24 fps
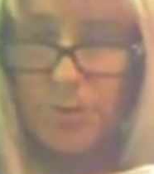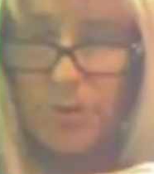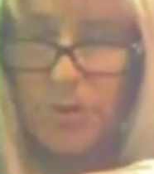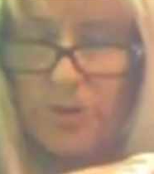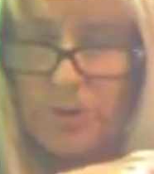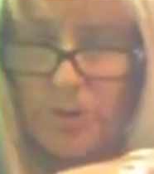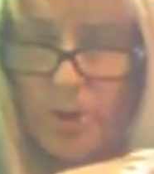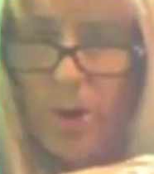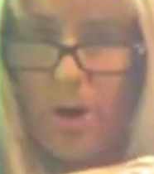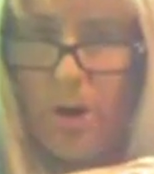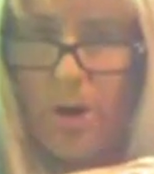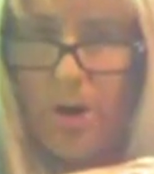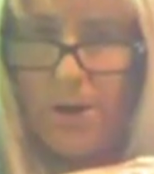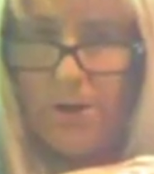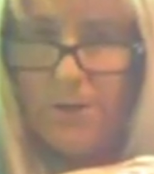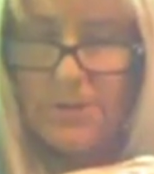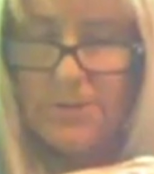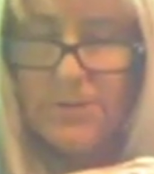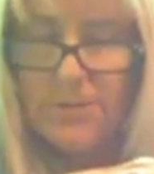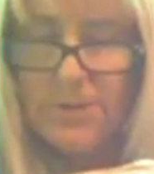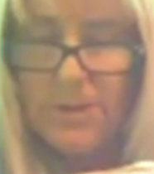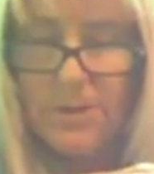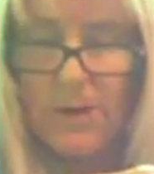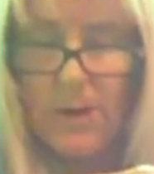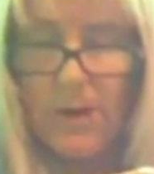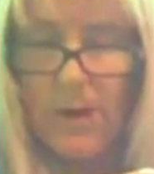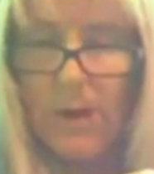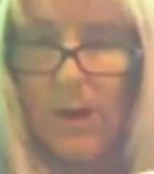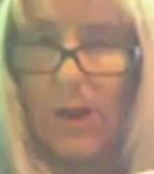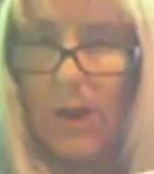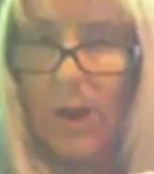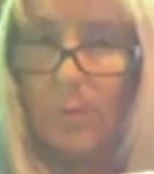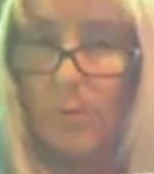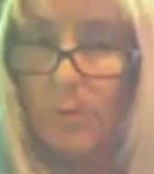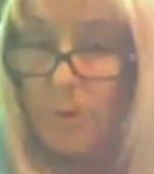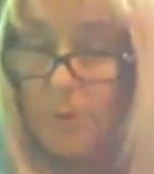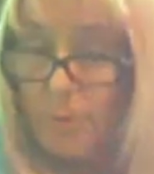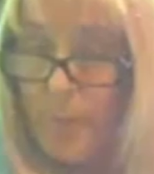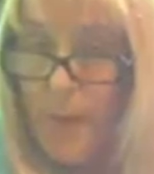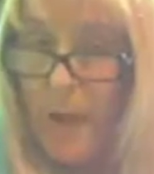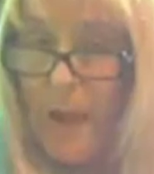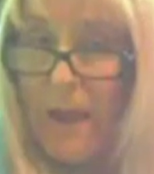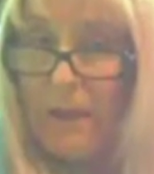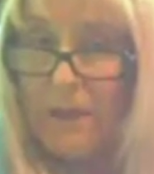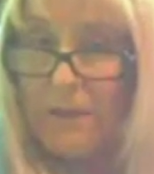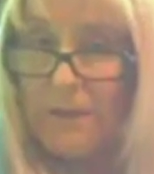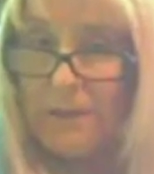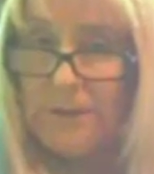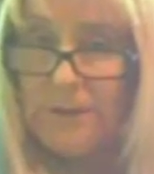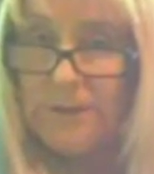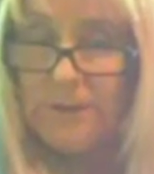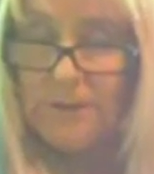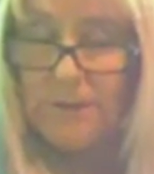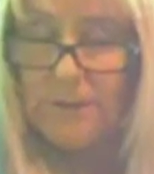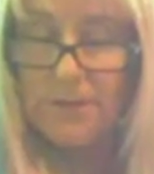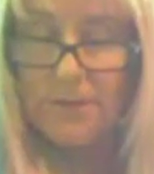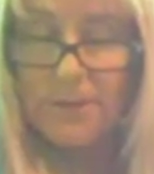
with lies and with pain,